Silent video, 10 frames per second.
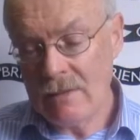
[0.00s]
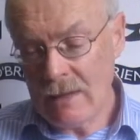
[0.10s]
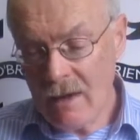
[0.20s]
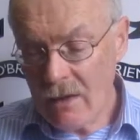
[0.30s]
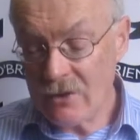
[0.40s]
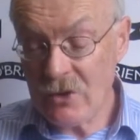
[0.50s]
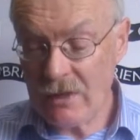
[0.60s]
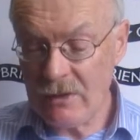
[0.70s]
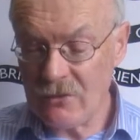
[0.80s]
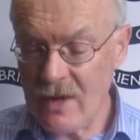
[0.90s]
They'd hardly
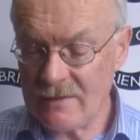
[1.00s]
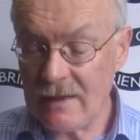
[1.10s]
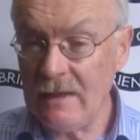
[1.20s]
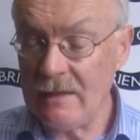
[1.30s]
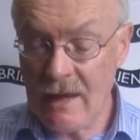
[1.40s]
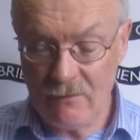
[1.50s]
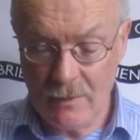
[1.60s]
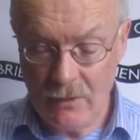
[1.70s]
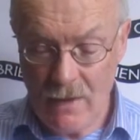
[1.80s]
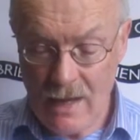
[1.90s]
check an address a kid gave
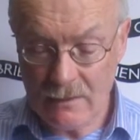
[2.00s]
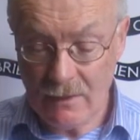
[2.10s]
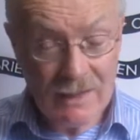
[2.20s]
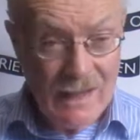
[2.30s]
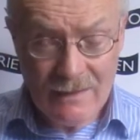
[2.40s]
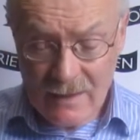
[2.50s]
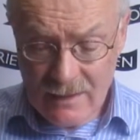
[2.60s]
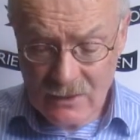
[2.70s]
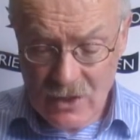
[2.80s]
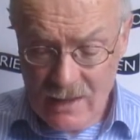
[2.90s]
them in a raid. I can't
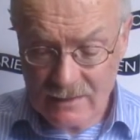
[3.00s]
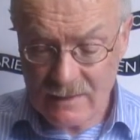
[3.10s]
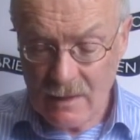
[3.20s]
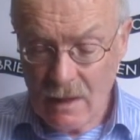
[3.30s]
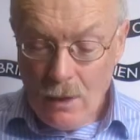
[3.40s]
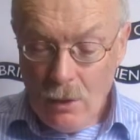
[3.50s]
take that chance.